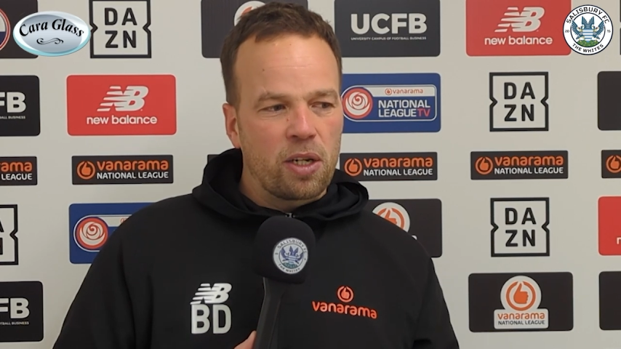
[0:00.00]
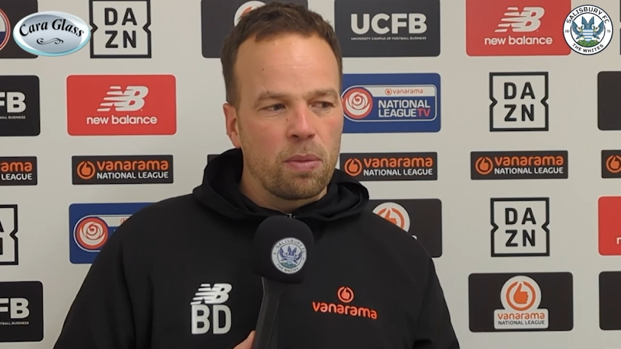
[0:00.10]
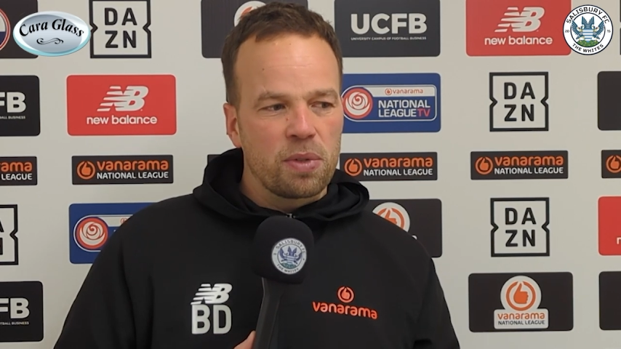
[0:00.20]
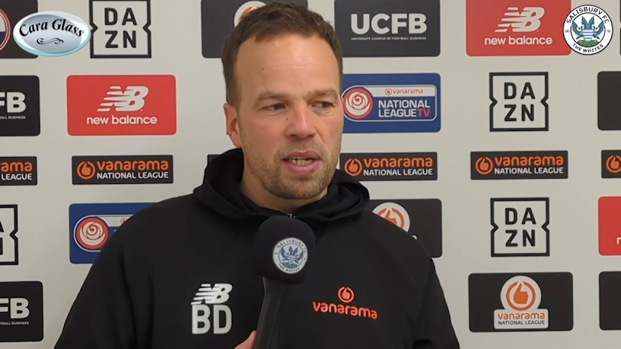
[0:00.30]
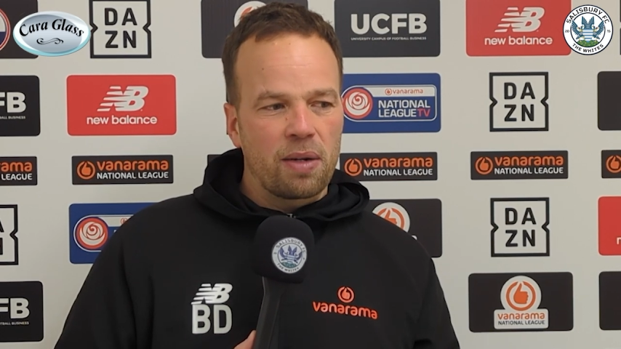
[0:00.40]

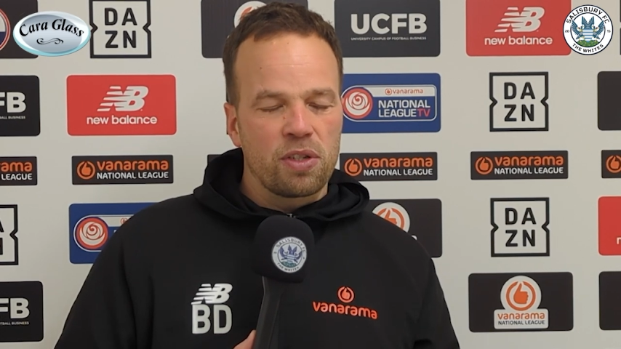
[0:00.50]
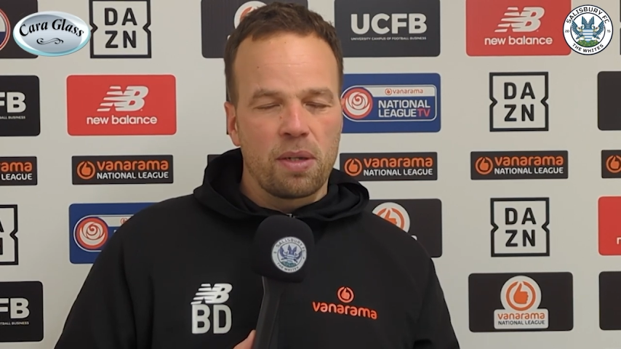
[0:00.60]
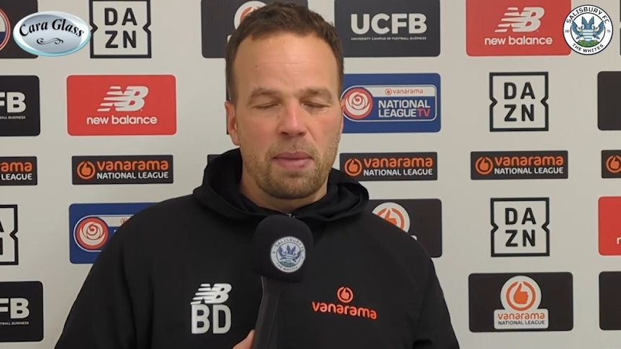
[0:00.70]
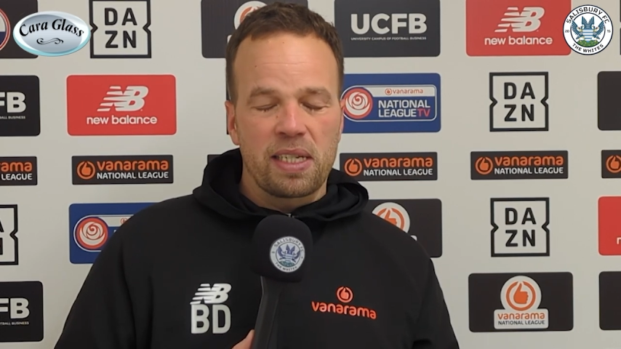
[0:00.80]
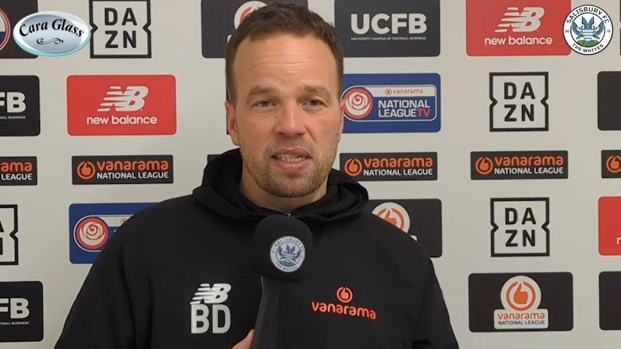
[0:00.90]
comes down to
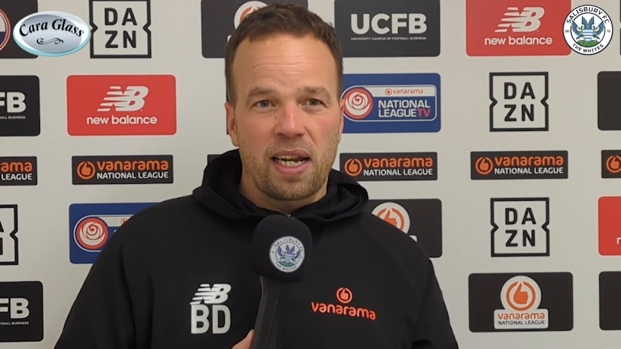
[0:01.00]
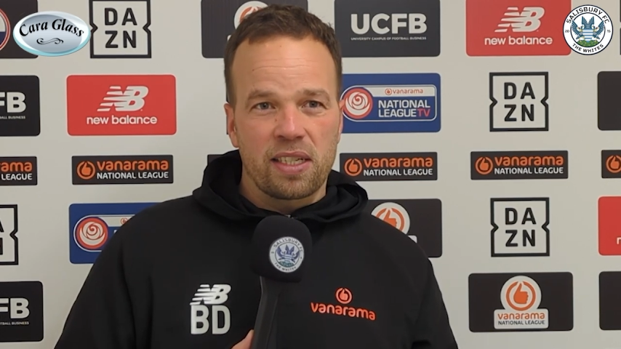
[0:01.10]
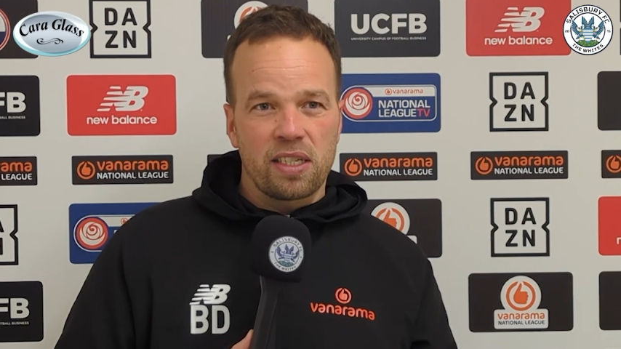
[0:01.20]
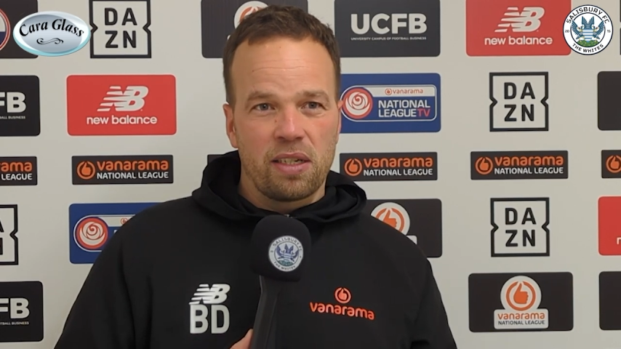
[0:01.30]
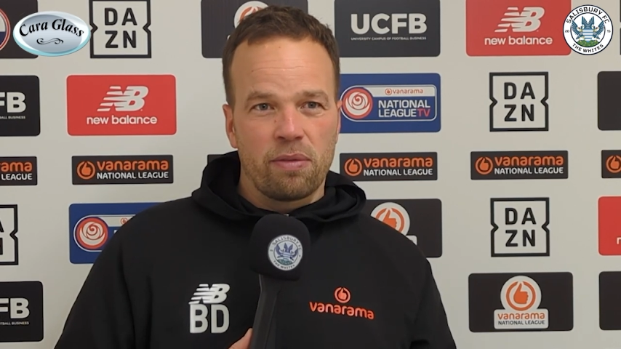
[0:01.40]
the
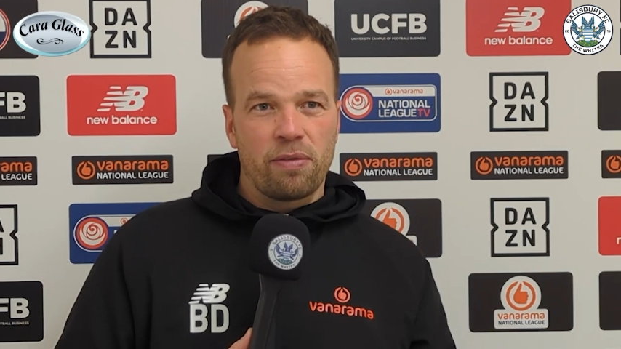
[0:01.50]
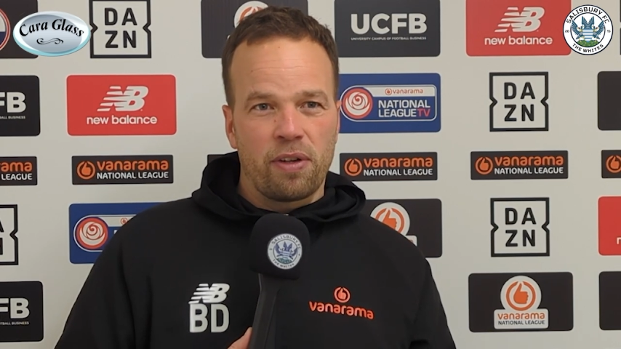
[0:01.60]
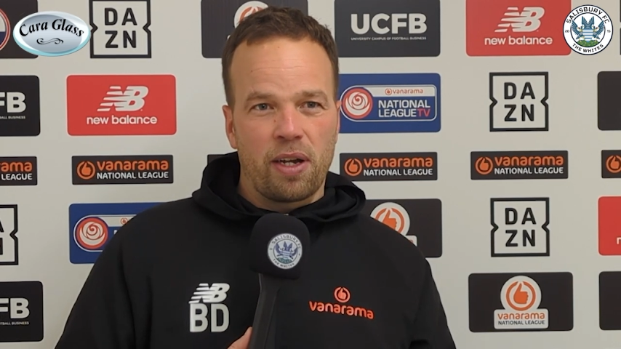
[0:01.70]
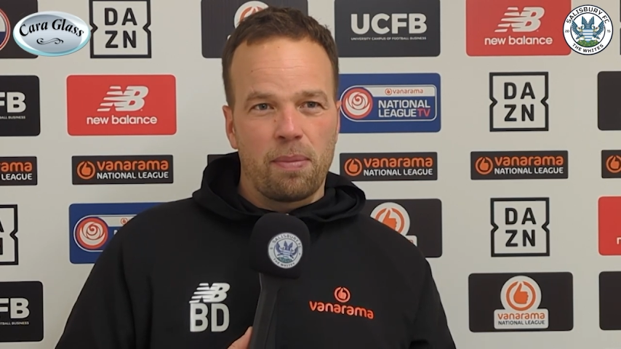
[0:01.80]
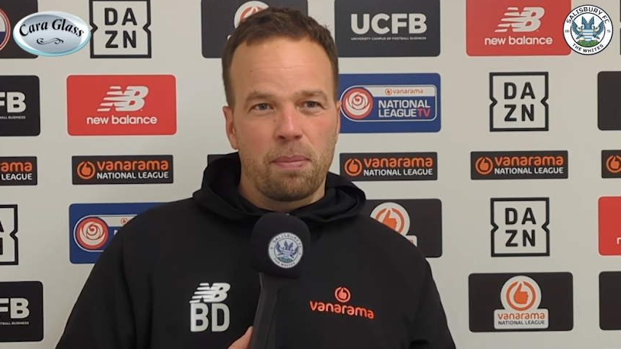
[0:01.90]
mentality of
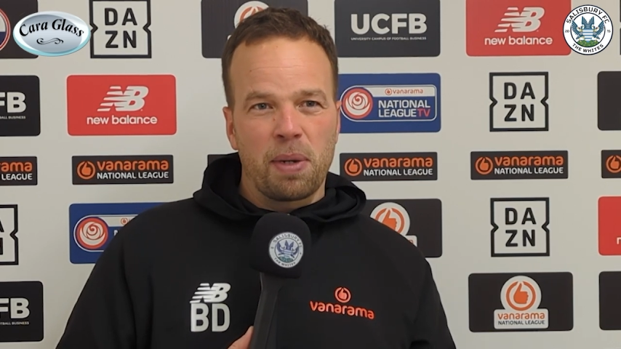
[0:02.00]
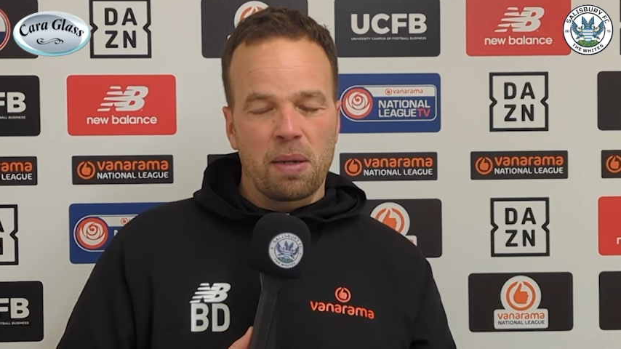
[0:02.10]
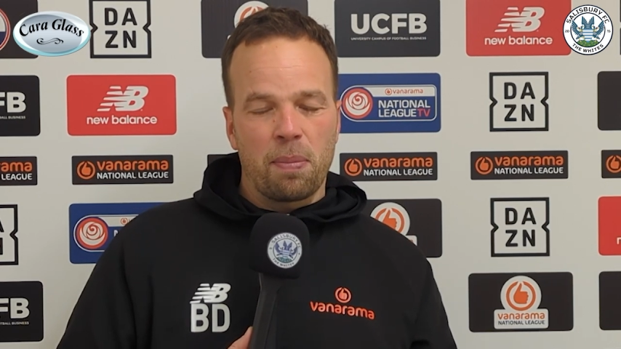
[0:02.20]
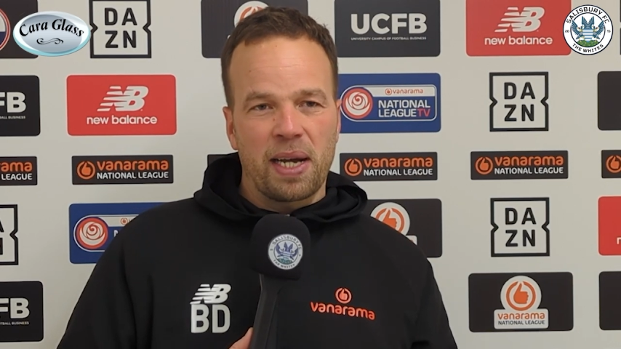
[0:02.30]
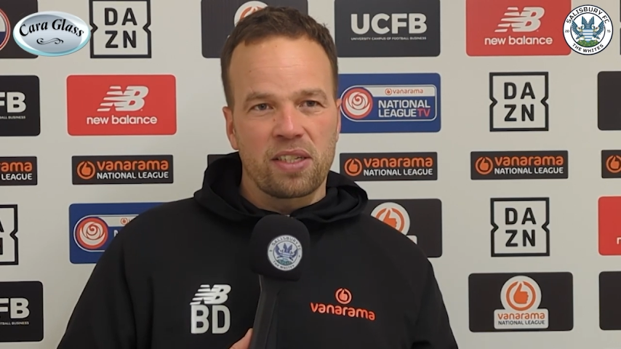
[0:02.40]

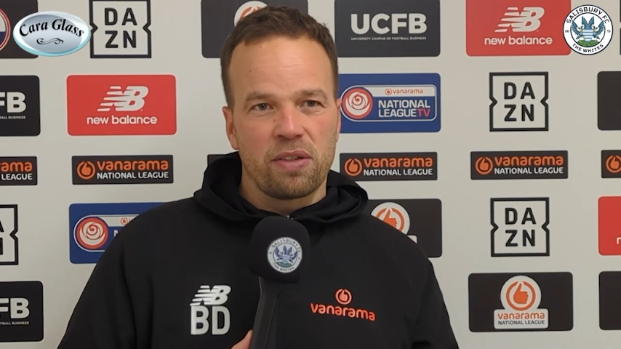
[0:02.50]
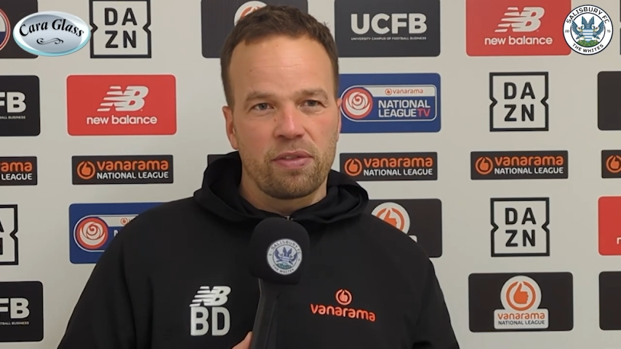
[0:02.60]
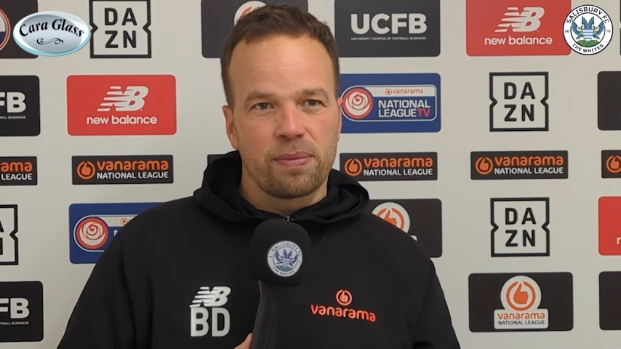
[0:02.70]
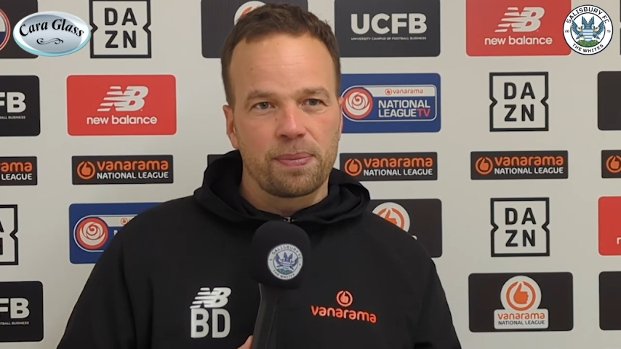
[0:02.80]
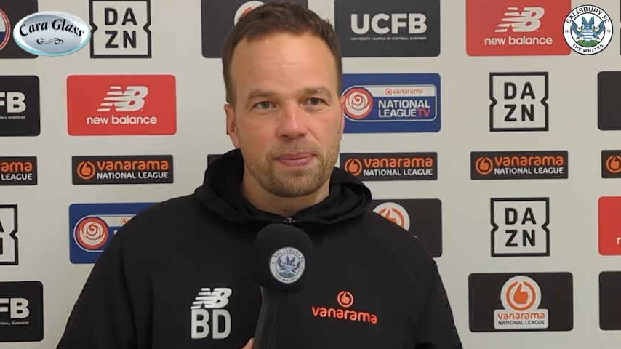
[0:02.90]
being passive.